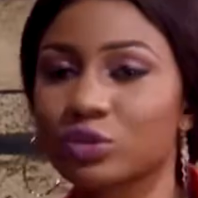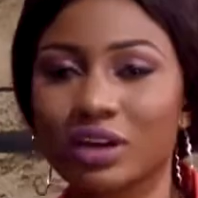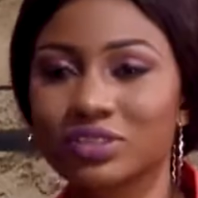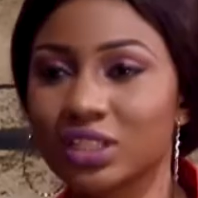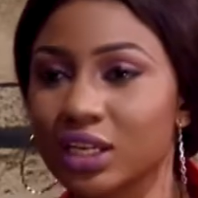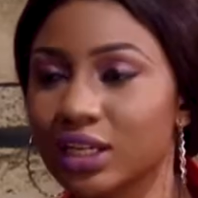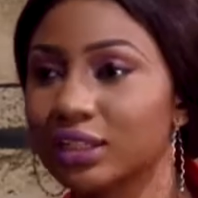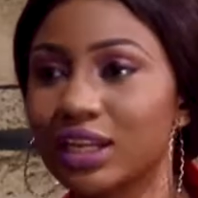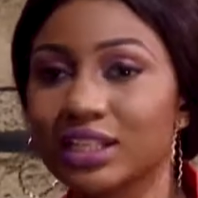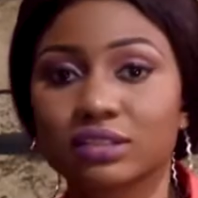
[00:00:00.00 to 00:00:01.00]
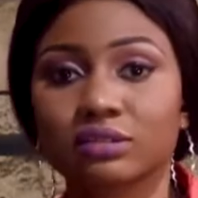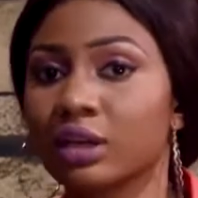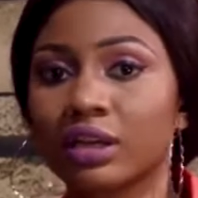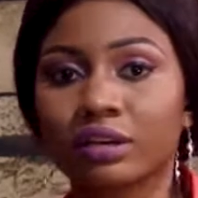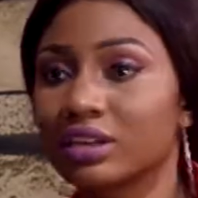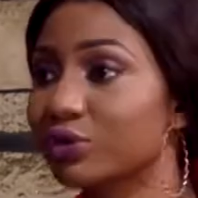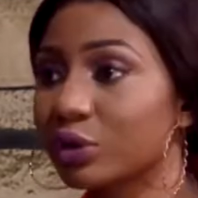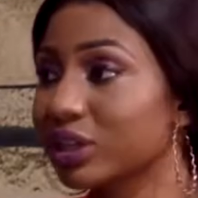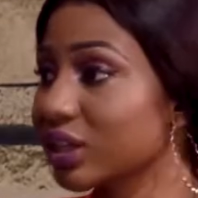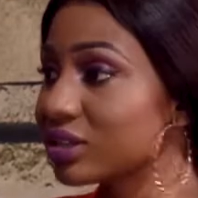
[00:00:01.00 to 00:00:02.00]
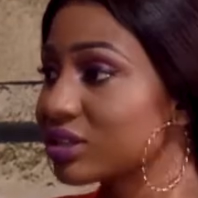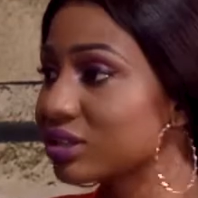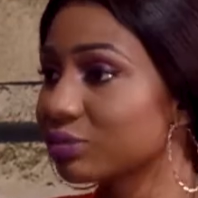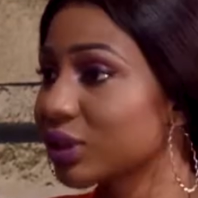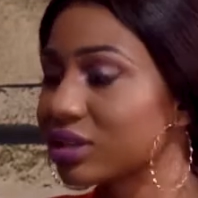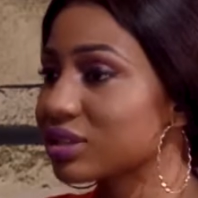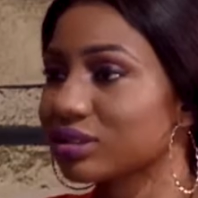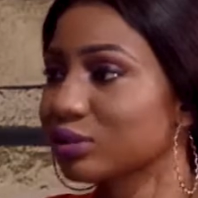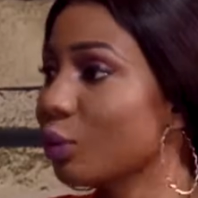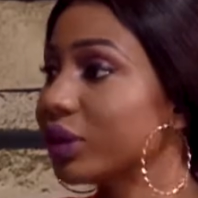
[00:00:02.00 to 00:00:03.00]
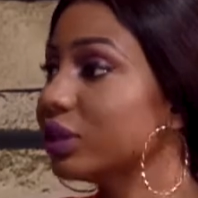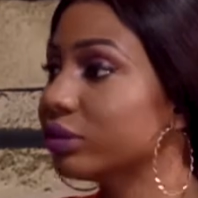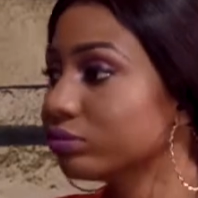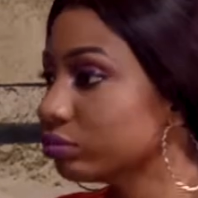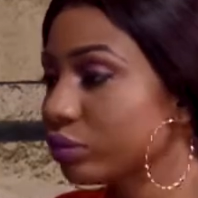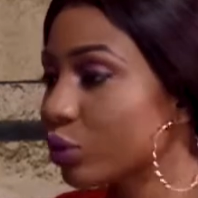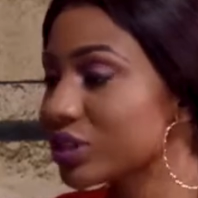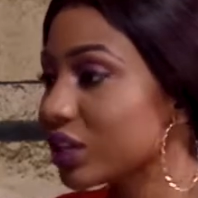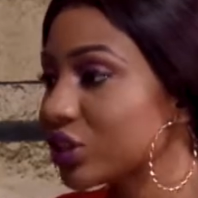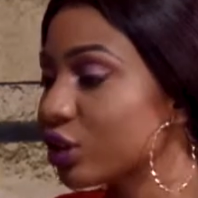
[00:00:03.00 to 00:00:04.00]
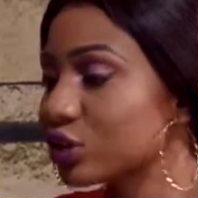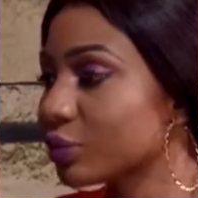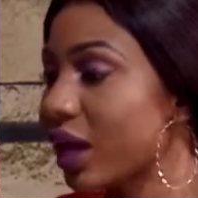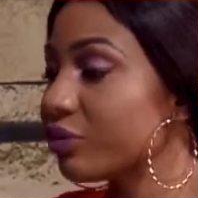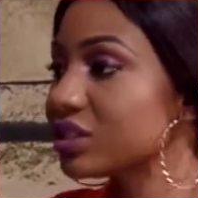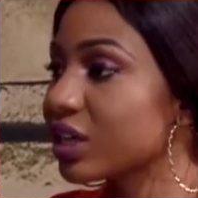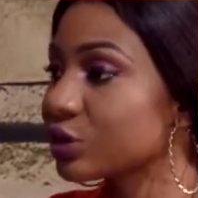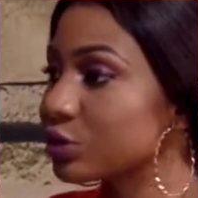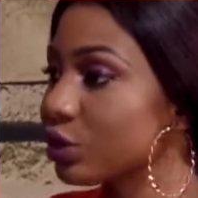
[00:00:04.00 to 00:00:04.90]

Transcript: to have sex. And that is frowned against because nobody wants their child to be having sex with